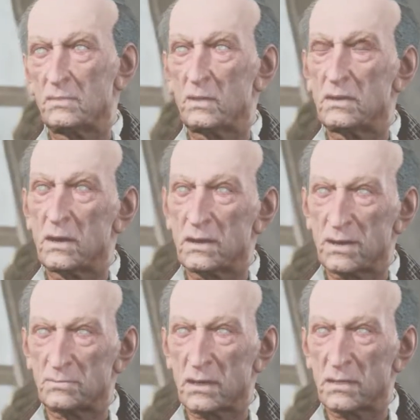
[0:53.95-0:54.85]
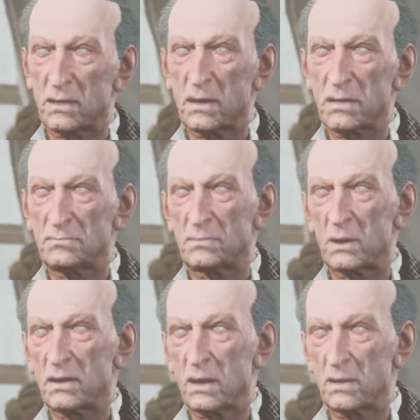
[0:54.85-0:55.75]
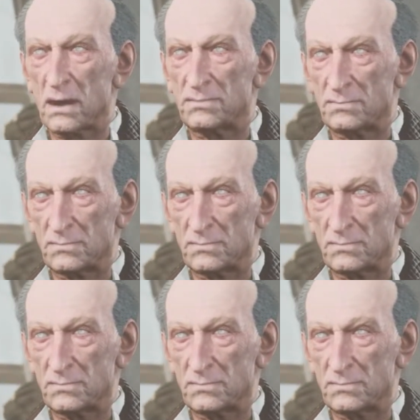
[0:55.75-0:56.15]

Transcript: You were working for Throgmorton, right?